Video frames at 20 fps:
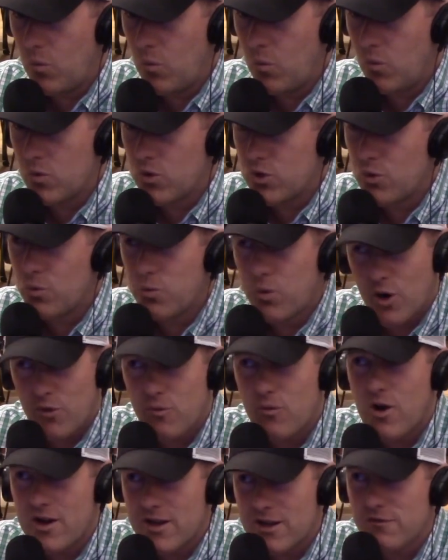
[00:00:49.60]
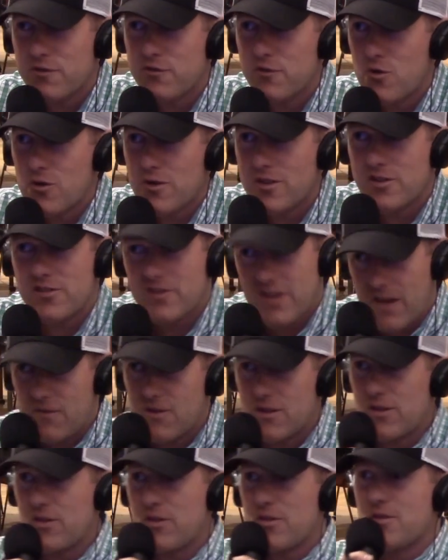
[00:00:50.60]
You were running for the
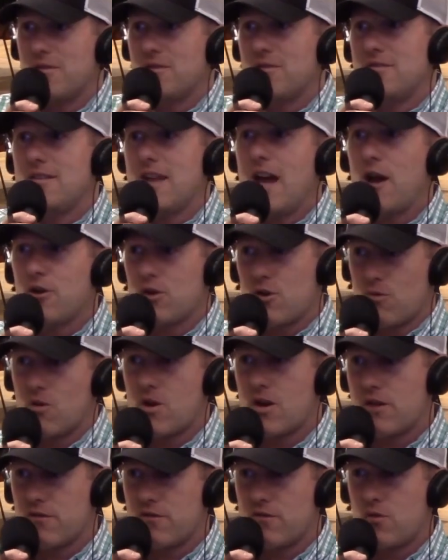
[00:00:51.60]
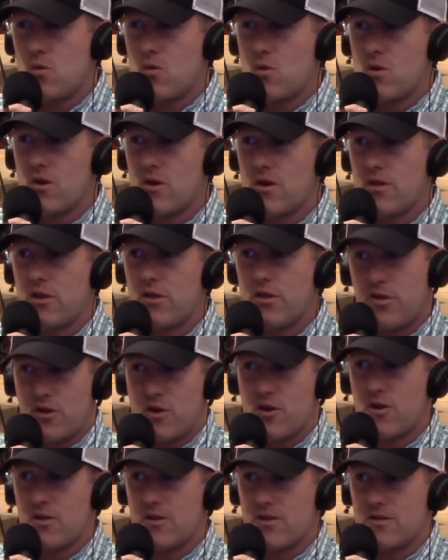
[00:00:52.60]
7th. Now you're running for the
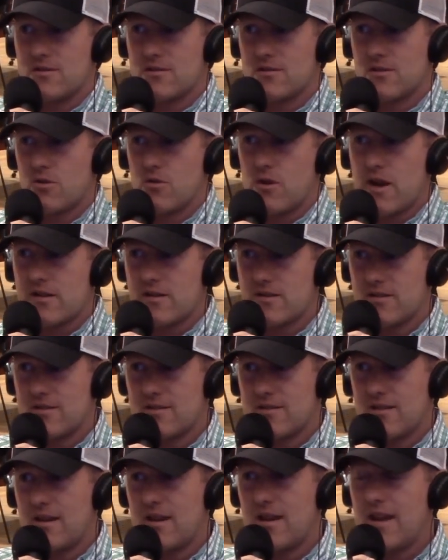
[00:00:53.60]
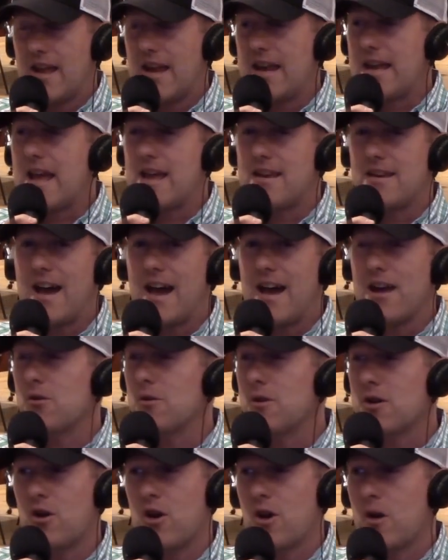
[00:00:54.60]
3rd, correct? And I
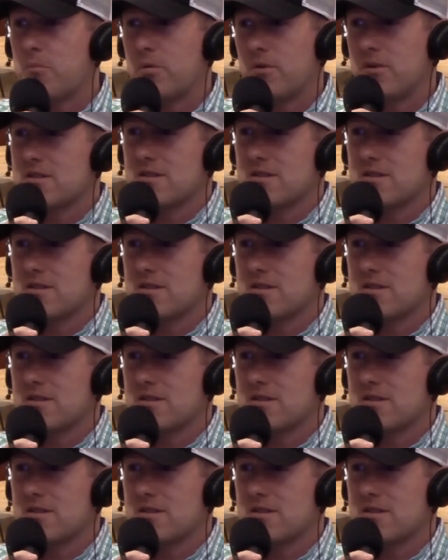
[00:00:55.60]
don't want to harp on this.